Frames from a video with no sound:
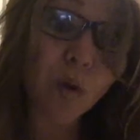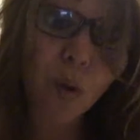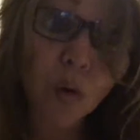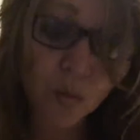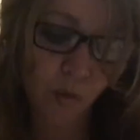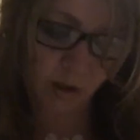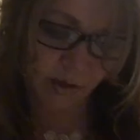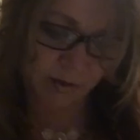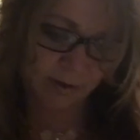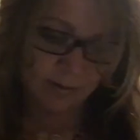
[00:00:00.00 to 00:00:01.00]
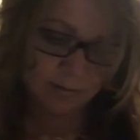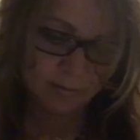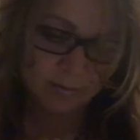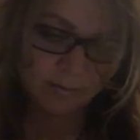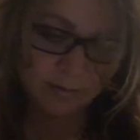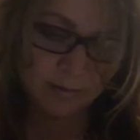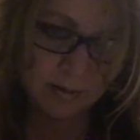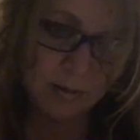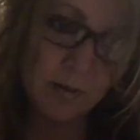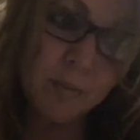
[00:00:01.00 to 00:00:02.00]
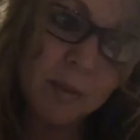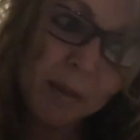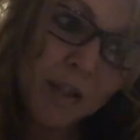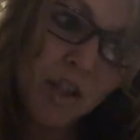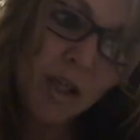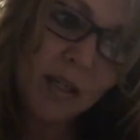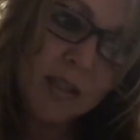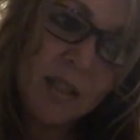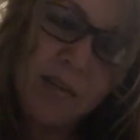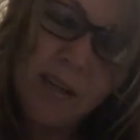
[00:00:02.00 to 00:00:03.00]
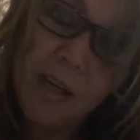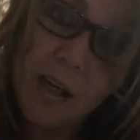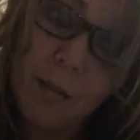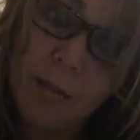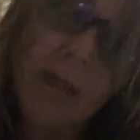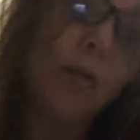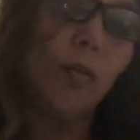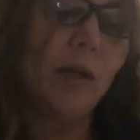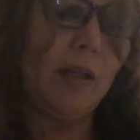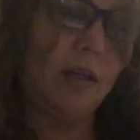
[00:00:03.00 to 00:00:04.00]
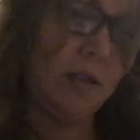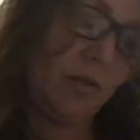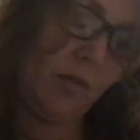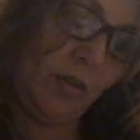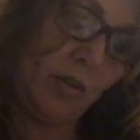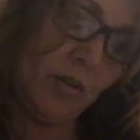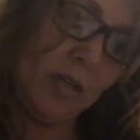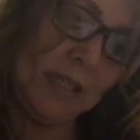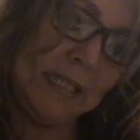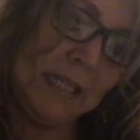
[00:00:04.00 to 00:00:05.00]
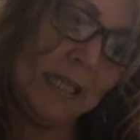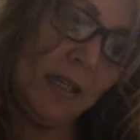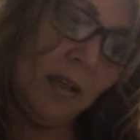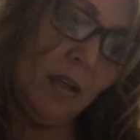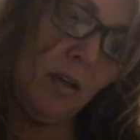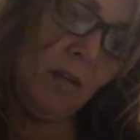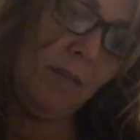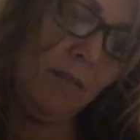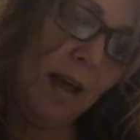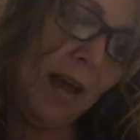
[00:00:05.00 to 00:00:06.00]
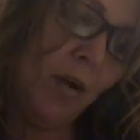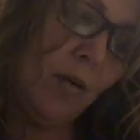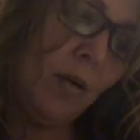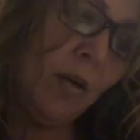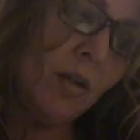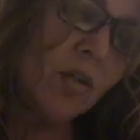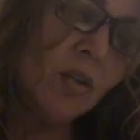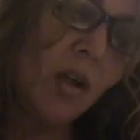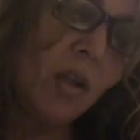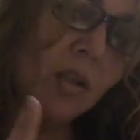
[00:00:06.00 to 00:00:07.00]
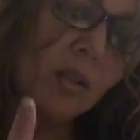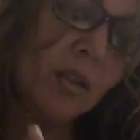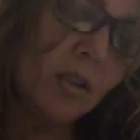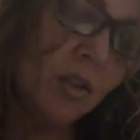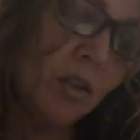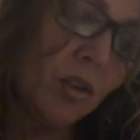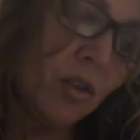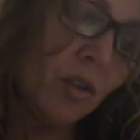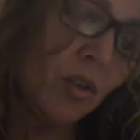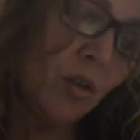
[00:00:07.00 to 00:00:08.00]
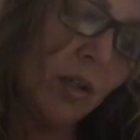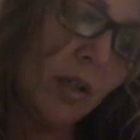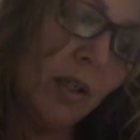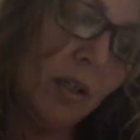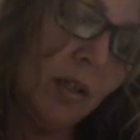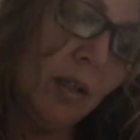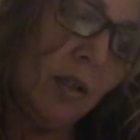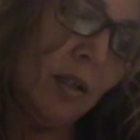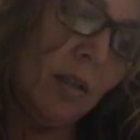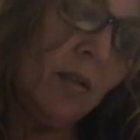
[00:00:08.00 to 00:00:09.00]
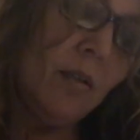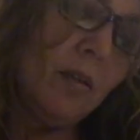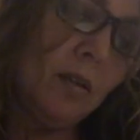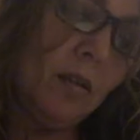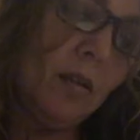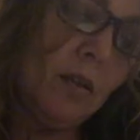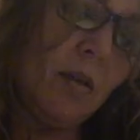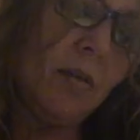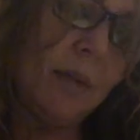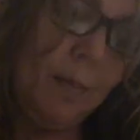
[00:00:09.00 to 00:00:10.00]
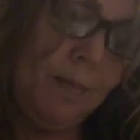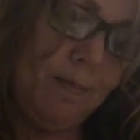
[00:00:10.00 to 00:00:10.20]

the cold water in. But let me check and see if I got all my ingredients first. I did flour, salt, shortening. Yep.